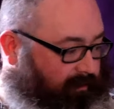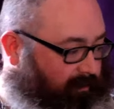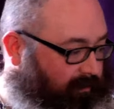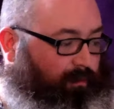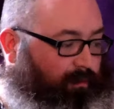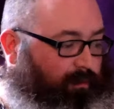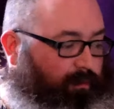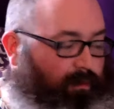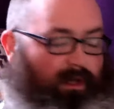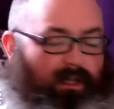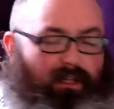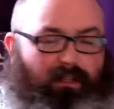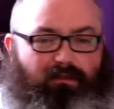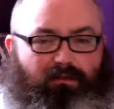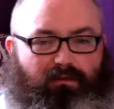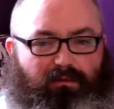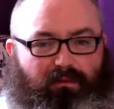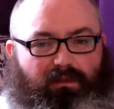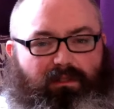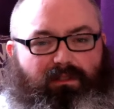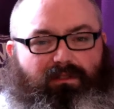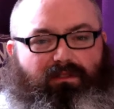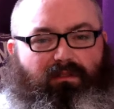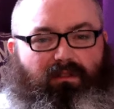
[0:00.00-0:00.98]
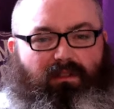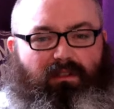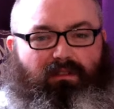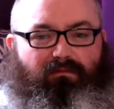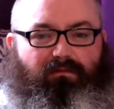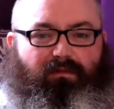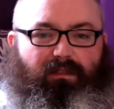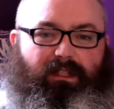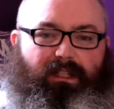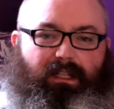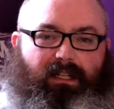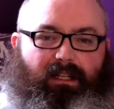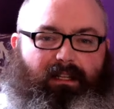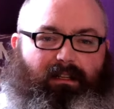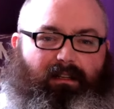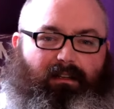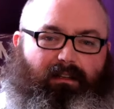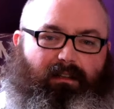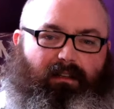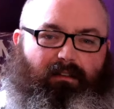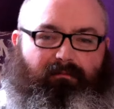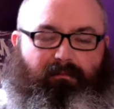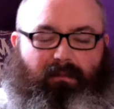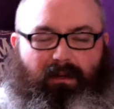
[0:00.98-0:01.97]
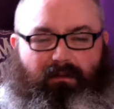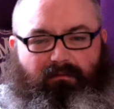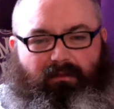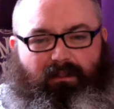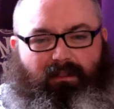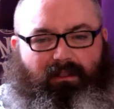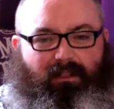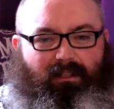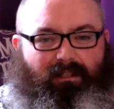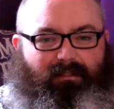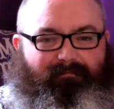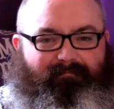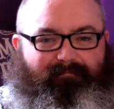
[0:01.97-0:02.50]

Well, he's always solid, really. I love my Ridley.